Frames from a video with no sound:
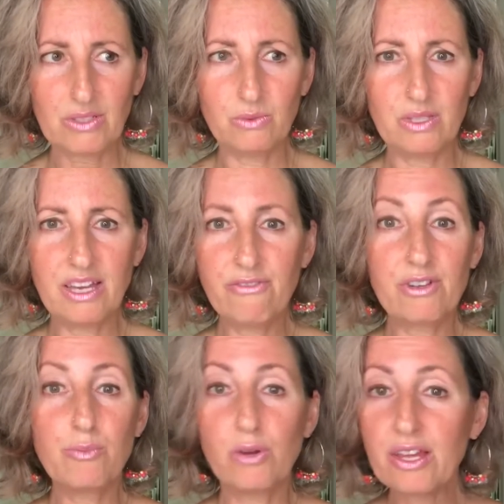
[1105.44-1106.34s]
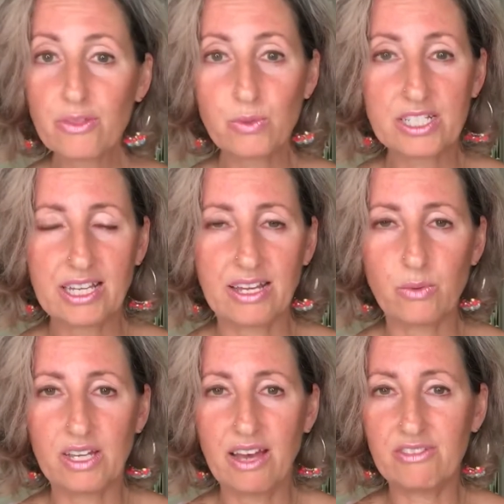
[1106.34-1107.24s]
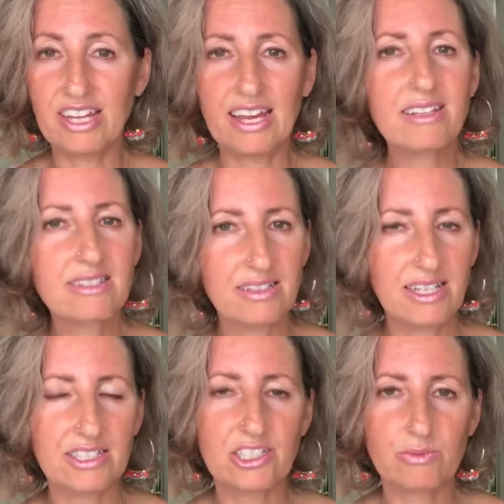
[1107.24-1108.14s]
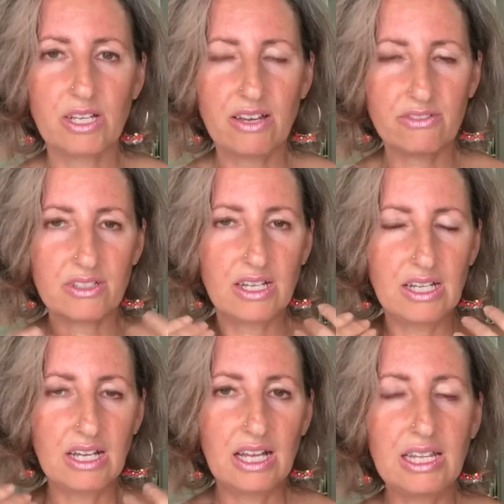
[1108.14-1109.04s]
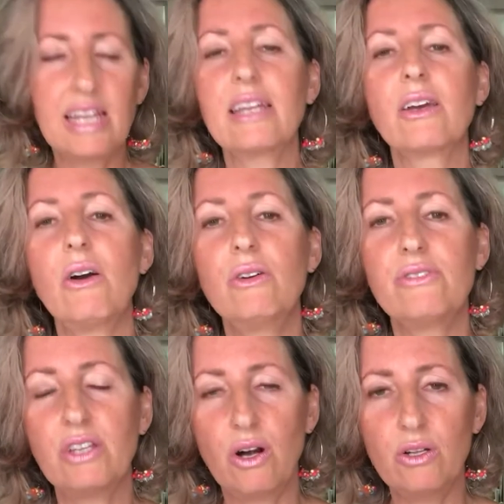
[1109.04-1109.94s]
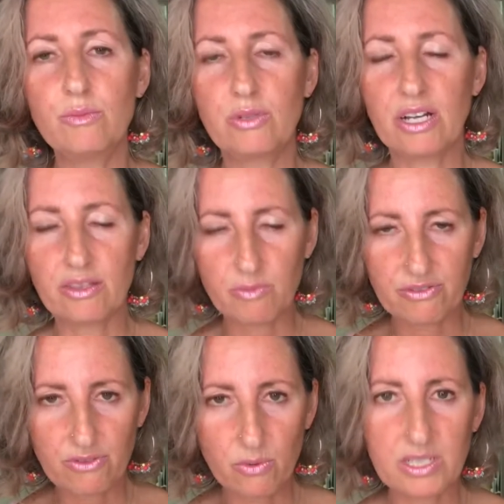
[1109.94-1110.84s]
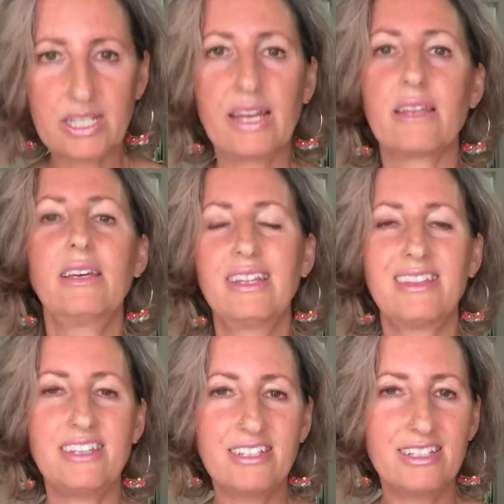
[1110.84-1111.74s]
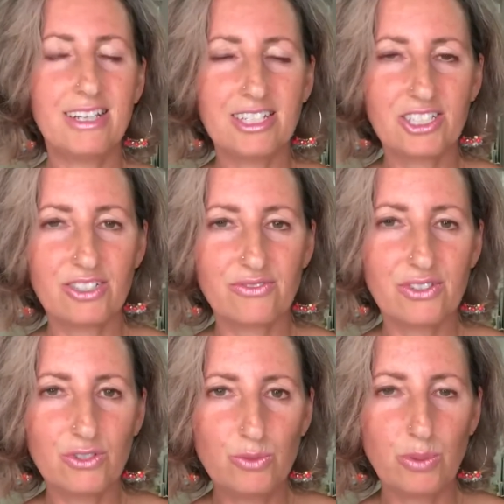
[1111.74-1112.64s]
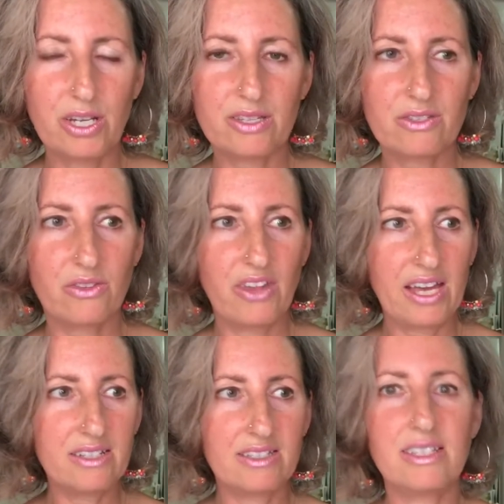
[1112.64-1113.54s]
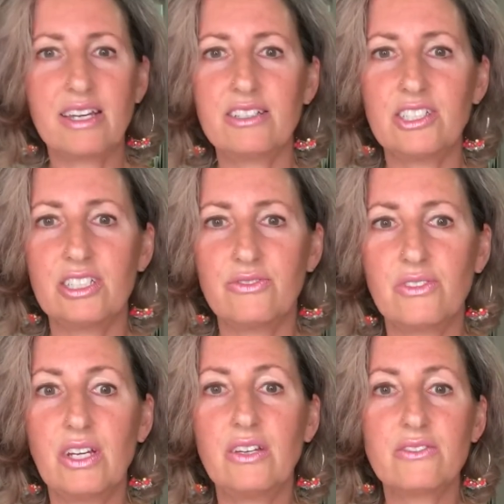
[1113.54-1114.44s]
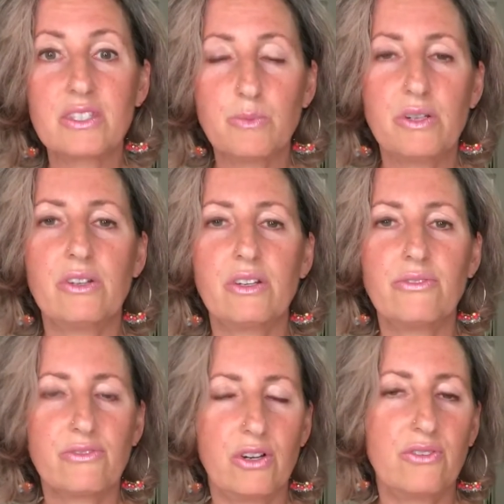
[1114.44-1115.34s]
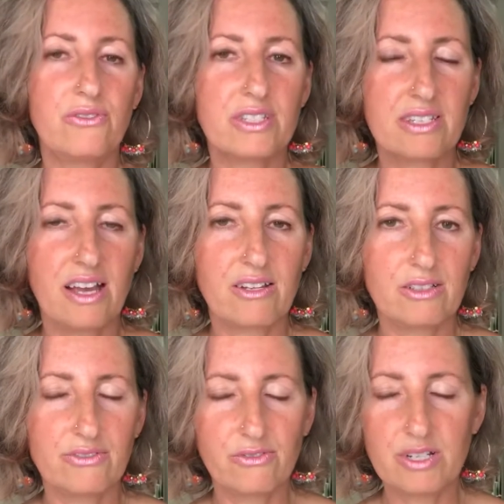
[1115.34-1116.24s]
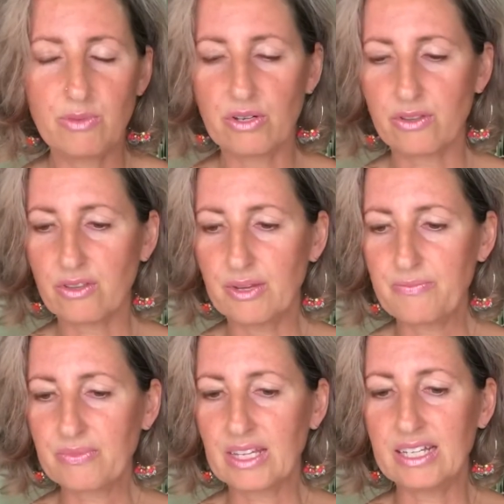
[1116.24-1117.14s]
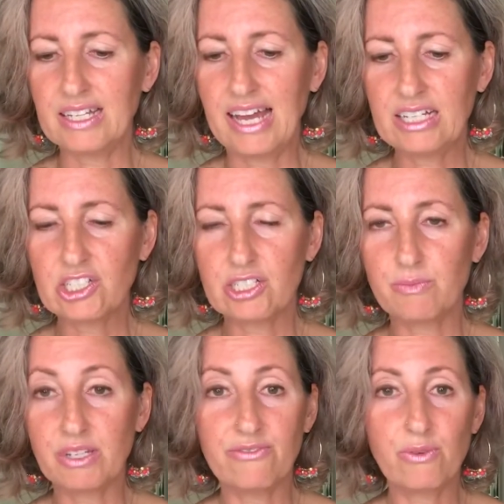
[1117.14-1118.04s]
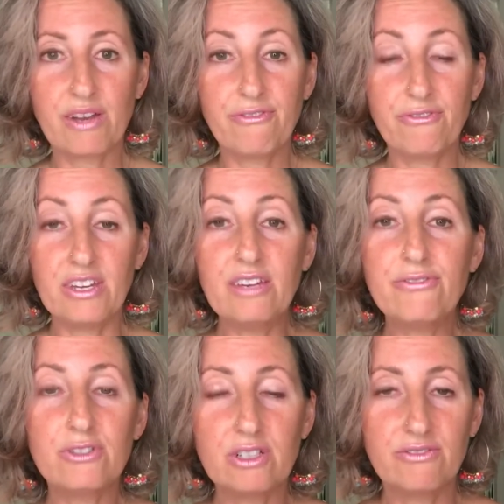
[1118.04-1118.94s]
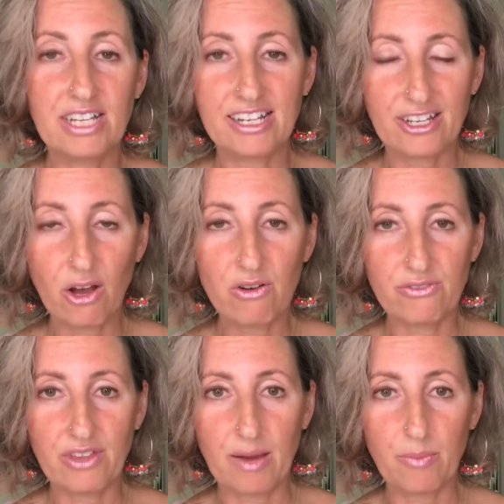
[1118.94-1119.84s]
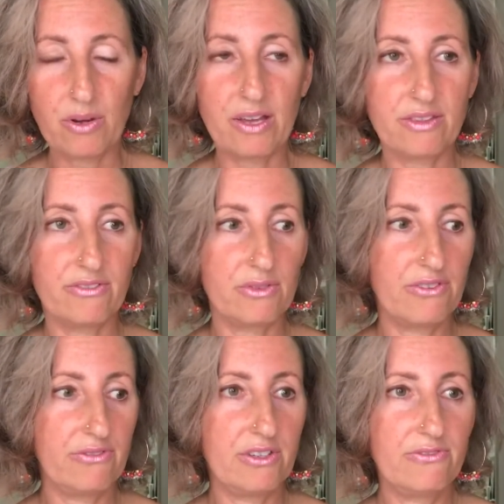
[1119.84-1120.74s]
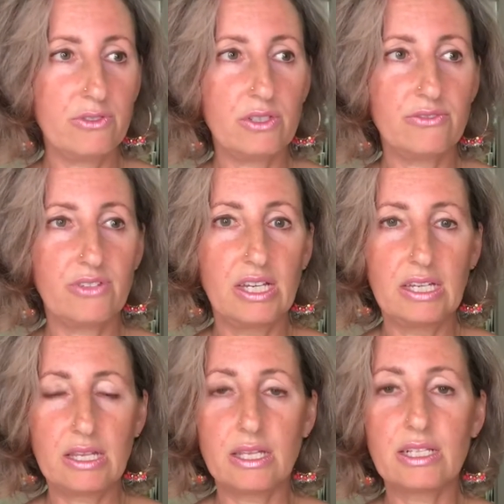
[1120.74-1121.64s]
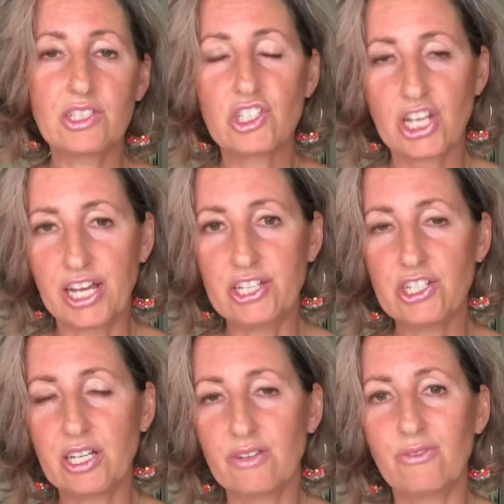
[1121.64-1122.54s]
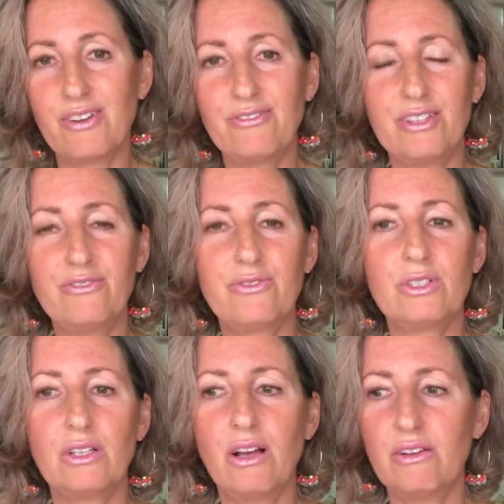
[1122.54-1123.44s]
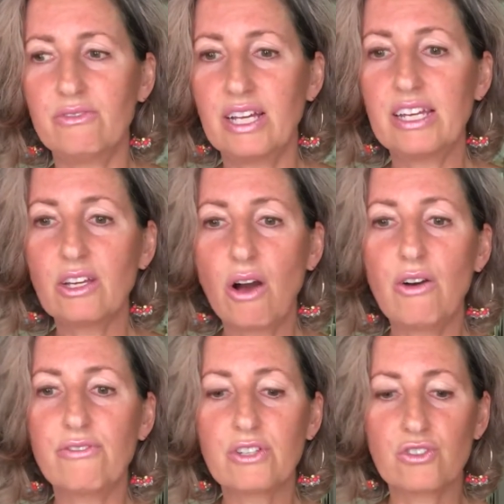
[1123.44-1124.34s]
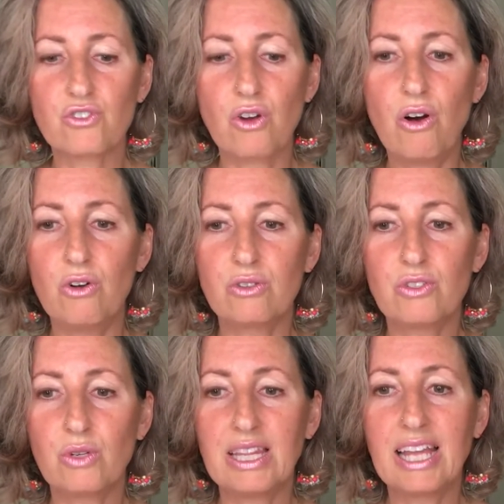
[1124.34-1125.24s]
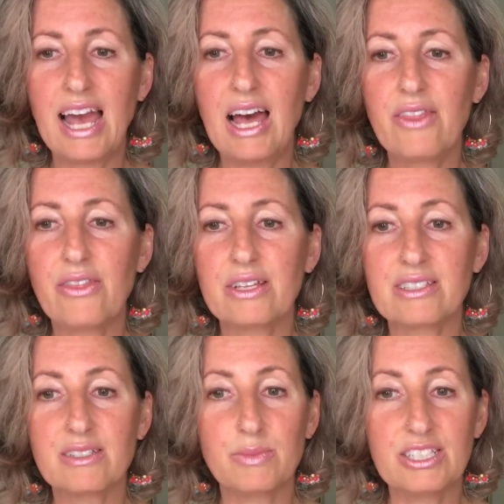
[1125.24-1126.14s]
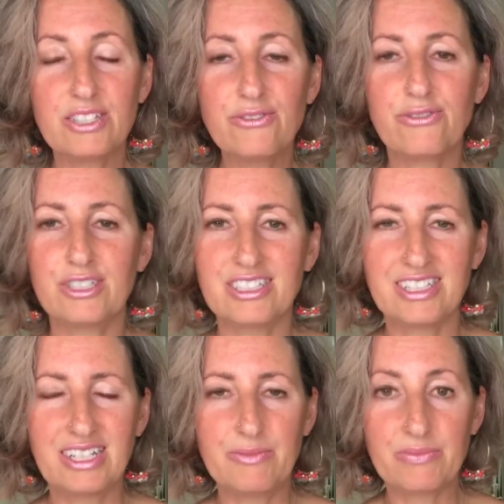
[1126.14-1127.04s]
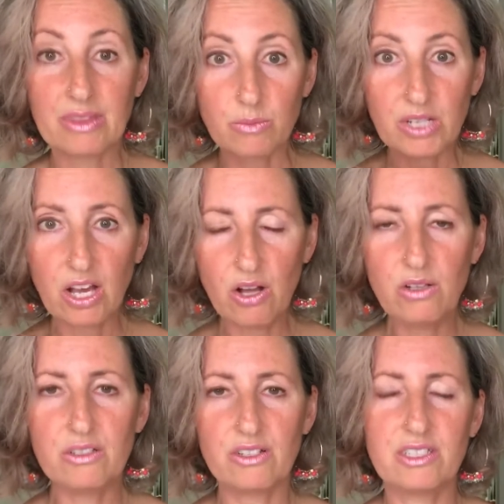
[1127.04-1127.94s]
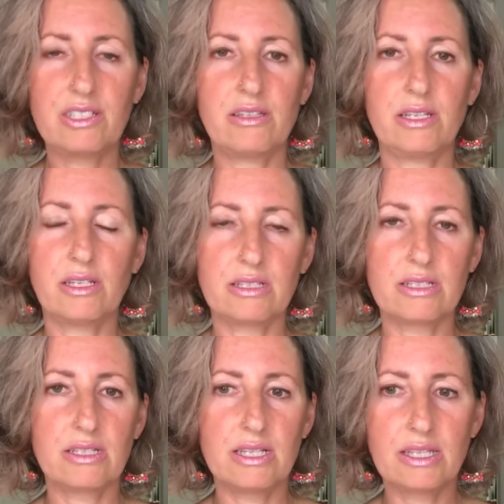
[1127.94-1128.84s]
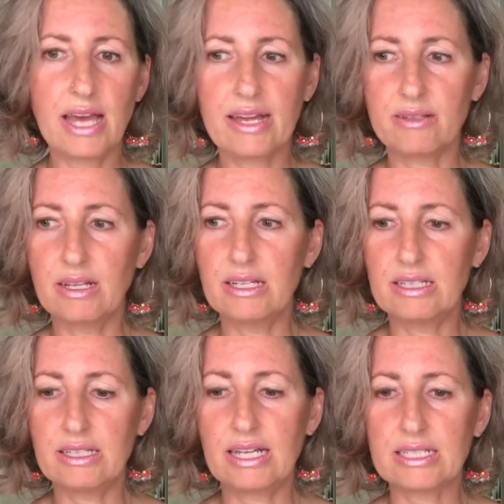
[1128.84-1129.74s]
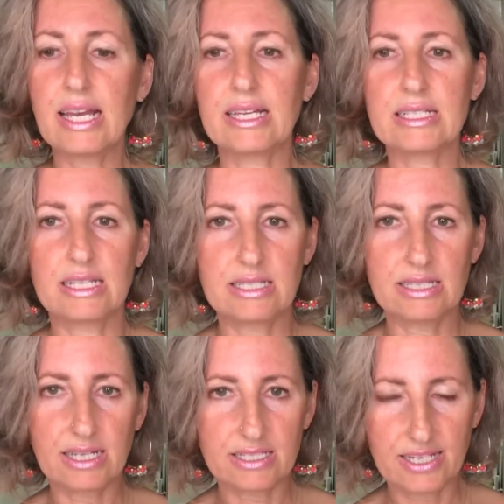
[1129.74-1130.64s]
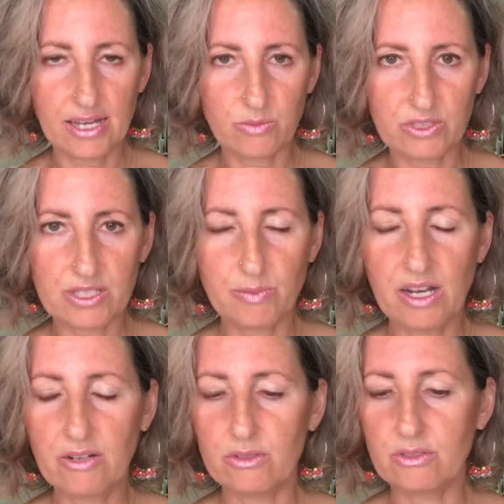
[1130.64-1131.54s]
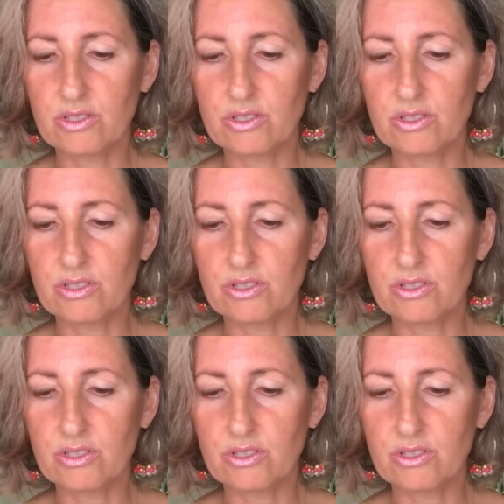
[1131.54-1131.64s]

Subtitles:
With every breath we take, we have an exhalation. We have a letting go of the old breath before we take the inhalation of the new breath. So that is the energy of spirit, of the cycle of rebirth in action. But if we're fearful of letting go of that breath, if we're fearful of things changing, if we're fearful of letting go of control to allow things to be different, then we hold on to things, and then that takes us in that downward spiral.